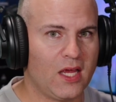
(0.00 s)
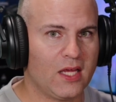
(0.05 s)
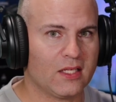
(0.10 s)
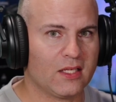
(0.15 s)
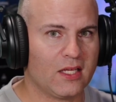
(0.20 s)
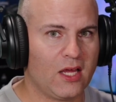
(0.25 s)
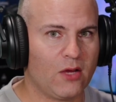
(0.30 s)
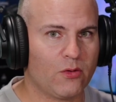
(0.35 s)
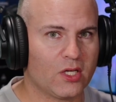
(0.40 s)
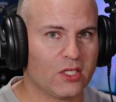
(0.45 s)

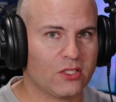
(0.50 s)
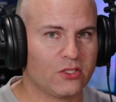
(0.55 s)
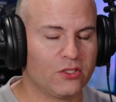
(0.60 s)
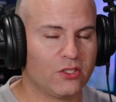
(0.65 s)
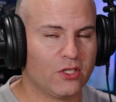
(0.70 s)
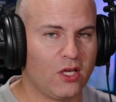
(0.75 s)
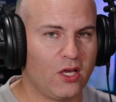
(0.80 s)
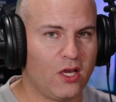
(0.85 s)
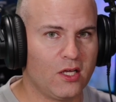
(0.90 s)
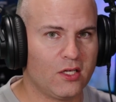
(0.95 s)
Now we're going to turn
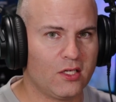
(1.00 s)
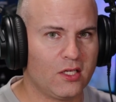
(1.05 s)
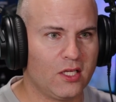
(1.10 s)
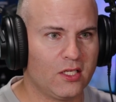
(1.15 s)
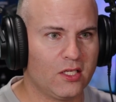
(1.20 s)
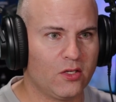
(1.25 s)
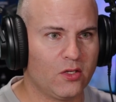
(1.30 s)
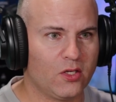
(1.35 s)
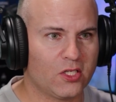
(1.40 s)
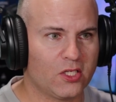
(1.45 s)
it on, and
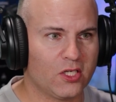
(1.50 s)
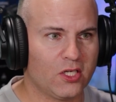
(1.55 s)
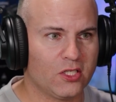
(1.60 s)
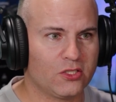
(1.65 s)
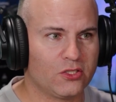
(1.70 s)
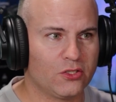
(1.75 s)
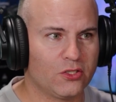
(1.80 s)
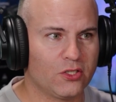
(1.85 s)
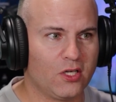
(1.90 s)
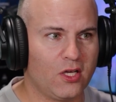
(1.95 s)
we're going to
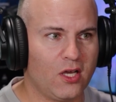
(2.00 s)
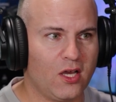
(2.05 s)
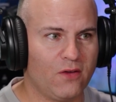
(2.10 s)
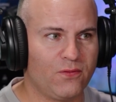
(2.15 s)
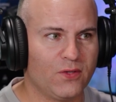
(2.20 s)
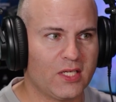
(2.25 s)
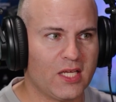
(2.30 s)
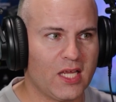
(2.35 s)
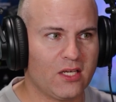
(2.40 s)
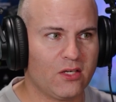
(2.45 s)
turn it
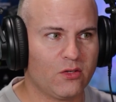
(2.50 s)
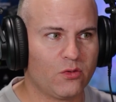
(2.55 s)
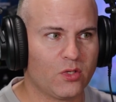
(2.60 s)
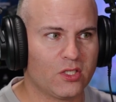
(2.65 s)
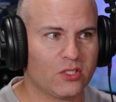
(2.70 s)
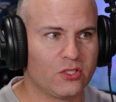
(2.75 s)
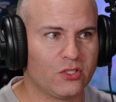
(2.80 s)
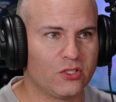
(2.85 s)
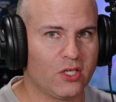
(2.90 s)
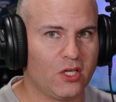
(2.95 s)

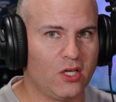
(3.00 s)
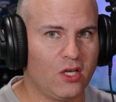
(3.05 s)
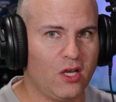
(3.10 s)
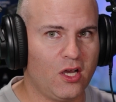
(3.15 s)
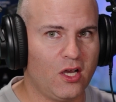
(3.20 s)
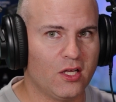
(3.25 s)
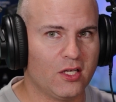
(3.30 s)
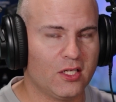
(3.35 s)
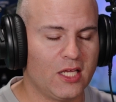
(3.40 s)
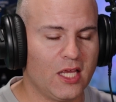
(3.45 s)

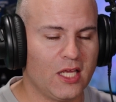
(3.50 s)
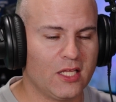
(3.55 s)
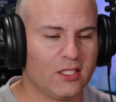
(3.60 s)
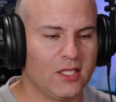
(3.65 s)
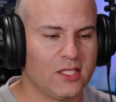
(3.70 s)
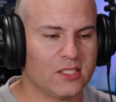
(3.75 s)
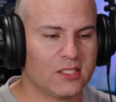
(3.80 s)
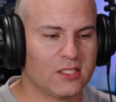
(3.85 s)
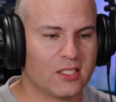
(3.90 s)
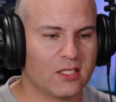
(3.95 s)
on again.
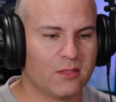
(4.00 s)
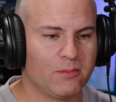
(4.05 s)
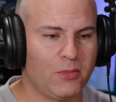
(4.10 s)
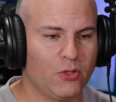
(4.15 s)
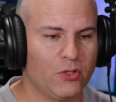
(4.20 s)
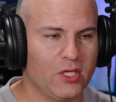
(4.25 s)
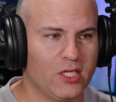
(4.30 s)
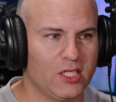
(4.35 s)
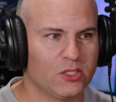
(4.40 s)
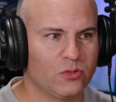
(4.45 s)
Nice thing
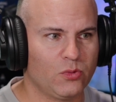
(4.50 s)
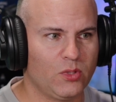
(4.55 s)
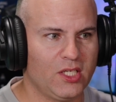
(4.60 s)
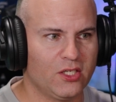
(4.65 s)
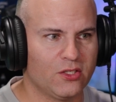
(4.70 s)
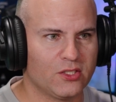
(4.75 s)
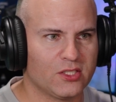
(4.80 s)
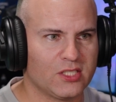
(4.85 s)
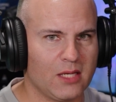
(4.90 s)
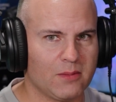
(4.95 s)
about it is we
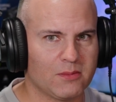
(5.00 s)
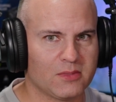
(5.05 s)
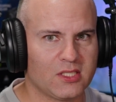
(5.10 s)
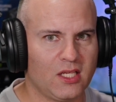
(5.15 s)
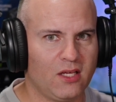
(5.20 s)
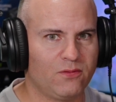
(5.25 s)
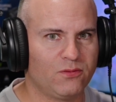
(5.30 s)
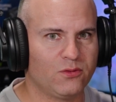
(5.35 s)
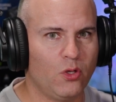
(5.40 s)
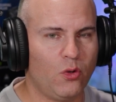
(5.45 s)
hear the same
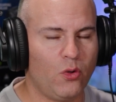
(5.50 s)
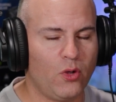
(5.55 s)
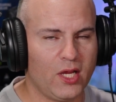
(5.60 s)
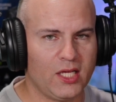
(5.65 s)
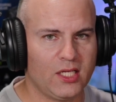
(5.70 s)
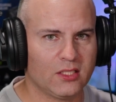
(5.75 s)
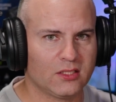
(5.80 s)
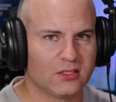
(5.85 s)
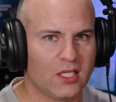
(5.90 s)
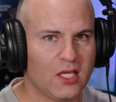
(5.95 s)

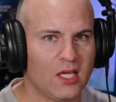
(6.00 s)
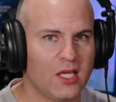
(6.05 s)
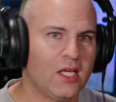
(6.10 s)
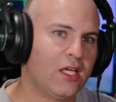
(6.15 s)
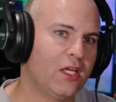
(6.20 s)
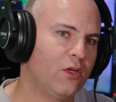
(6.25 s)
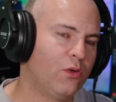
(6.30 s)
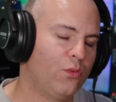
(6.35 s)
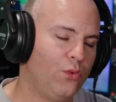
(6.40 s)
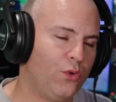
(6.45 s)
self-noise,
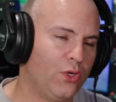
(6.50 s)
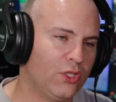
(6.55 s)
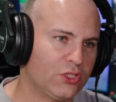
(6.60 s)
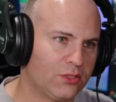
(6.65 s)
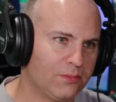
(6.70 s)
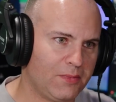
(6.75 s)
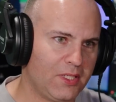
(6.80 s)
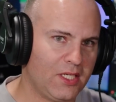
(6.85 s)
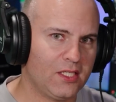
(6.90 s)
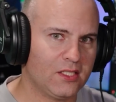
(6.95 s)
which
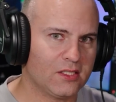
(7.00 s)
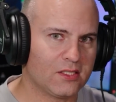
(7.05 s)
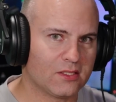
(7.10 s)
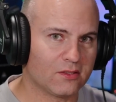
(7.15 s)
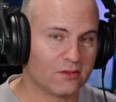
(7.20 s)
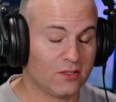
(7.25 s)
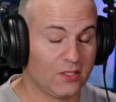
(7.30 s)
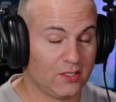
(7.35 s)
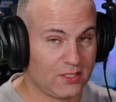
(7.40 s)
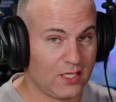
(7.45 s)
means
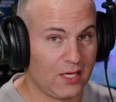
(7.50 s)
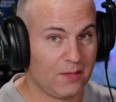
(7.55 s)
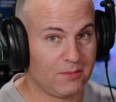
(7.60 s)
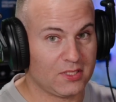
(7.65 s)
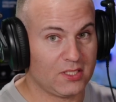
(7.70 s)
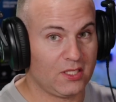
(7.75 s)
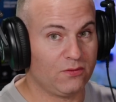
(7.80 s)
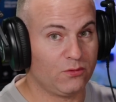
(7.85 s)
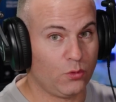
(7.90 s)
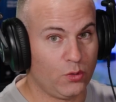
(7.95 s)
the same
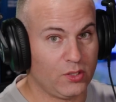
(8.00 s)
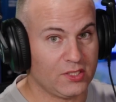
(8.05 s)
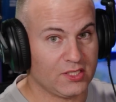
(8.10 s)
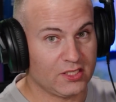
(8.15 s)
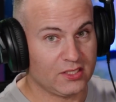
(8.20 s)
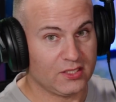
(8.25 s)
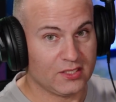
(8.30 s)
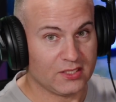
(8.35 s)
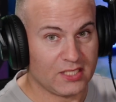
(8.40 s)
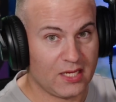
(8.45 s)
self-noise
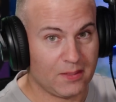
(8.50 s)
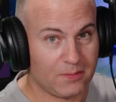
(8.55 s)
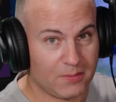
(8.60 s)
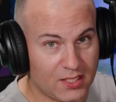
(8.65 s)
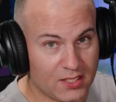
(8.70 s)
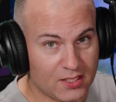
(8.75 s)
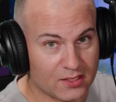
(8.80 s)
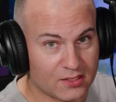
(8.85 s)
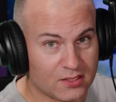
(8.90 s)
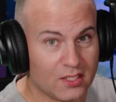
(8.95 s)
and the same
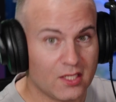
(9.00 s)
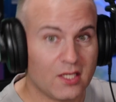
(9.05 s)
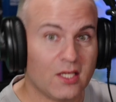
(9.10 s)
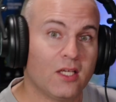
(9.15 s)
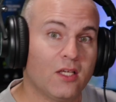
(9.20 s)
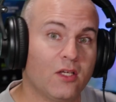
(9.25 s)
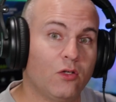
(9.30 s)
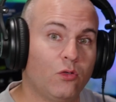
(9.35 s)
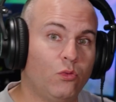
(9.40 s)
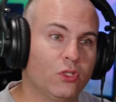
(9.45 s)
hiss,
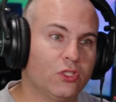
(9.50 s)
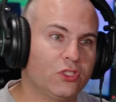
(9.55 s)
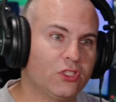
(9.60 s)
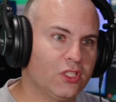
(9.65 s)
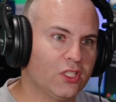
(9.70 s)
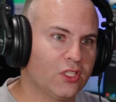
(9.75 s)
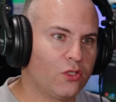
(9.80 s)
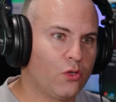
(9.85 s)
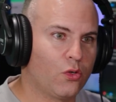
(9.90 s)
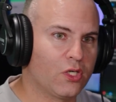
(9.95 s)
which
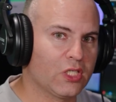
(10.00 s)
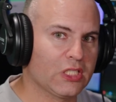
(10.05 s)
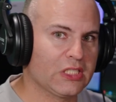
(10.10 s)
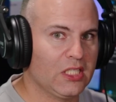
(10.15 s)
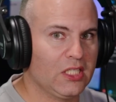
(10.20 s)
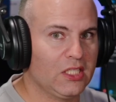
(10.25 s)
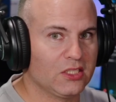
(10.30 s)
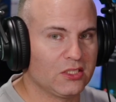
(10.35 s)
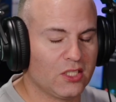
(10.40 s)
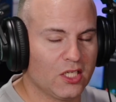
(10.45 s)
of course
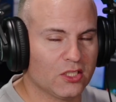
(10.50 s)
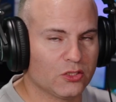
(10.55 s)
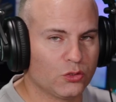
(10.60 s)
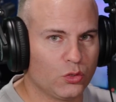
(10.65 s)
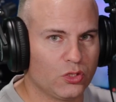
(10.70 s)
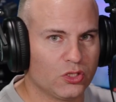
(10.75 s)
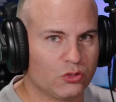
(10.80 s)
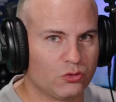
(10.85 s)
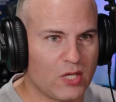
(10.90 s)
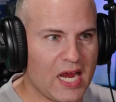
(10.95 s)
is not so
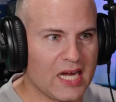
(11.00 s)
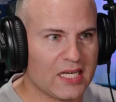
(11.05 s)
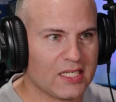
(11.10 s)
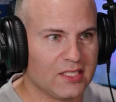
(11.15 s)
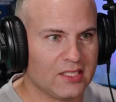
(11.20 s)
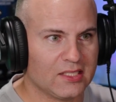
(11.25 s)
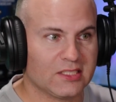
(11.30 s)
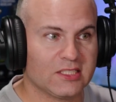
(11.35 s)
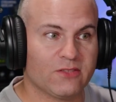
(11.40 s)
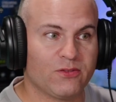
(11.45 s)
distracting
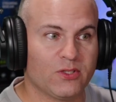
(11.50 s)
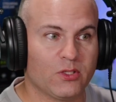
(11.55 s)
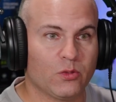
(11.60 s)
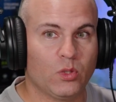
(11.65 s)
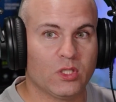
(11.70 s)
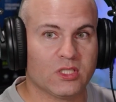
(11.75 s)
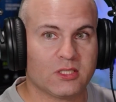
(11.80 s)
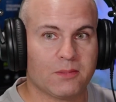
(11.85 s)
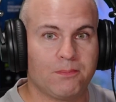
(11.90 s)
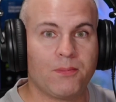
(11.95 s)
as if it
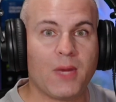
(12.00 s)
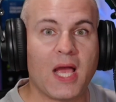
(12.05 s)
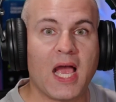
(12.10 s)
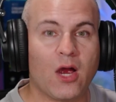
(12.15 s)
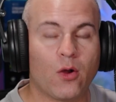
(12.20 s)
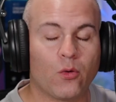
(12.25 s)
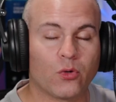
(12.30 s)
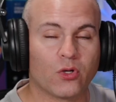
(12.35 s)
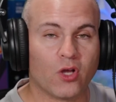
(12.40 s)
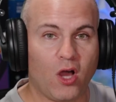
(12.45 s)
was
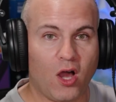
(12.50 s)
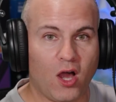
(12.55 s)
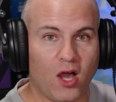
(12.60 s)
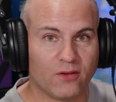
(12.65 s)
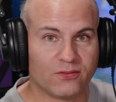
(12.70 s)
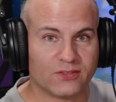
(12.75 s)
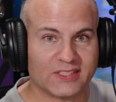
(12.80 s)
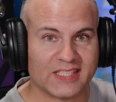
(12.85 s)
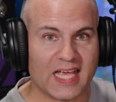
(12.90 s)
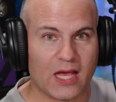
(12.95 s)
powered
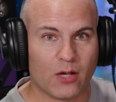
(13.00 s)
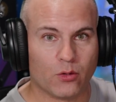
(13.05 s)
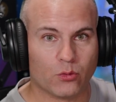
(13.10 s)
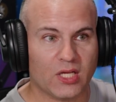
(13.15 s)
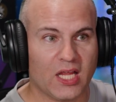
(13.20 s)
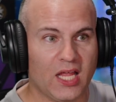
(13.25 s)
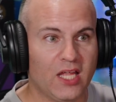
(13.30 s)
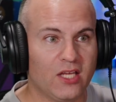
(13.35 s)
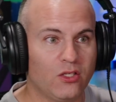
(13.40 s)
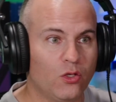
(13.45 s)
off sound
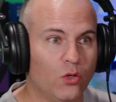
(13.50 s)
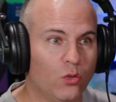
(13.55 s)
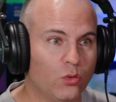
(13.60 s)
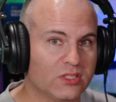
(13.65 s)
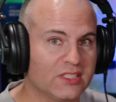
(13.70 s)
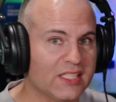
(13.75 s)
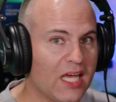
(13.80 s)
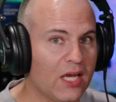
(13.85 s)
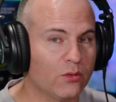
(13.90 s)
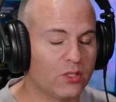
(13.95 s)
and no
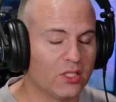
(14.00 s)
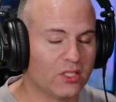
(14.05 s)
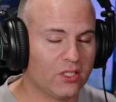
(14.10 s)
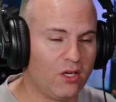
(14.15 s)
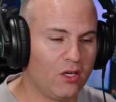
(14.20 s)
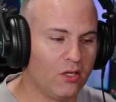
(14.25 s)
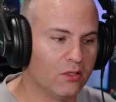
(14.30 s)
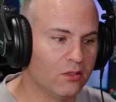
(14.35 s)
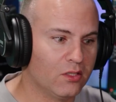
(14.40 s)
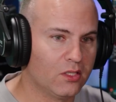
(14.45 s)
sound at all,